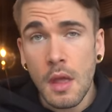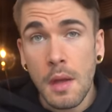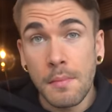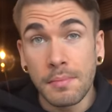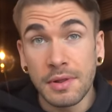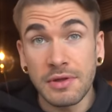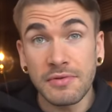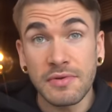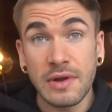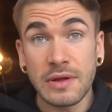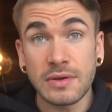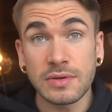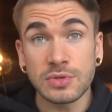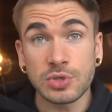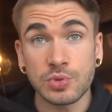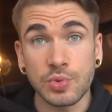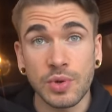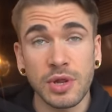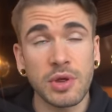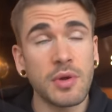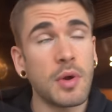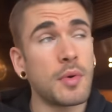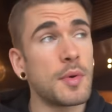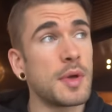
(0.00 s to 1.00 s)
Believe it or not, it goes
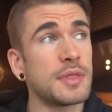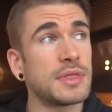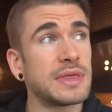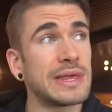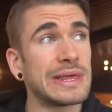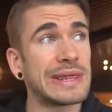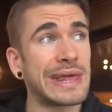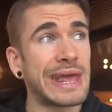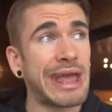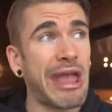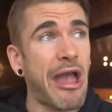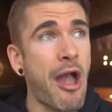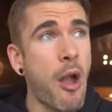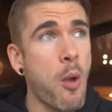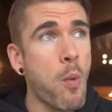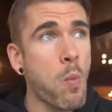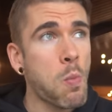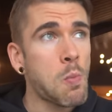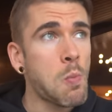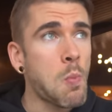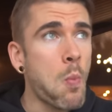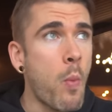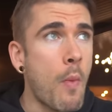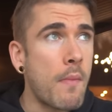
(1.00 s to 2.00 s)
really well with the like
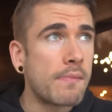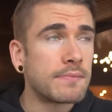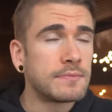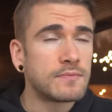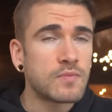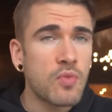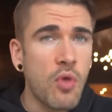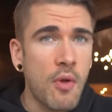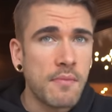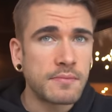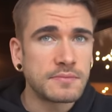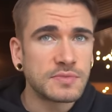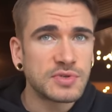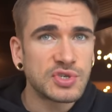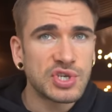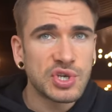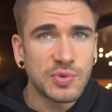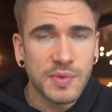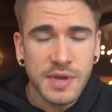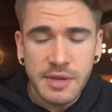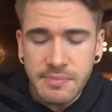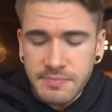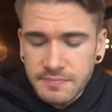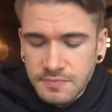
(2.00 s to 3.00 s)

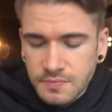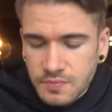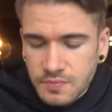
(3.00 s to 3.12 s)
seaweed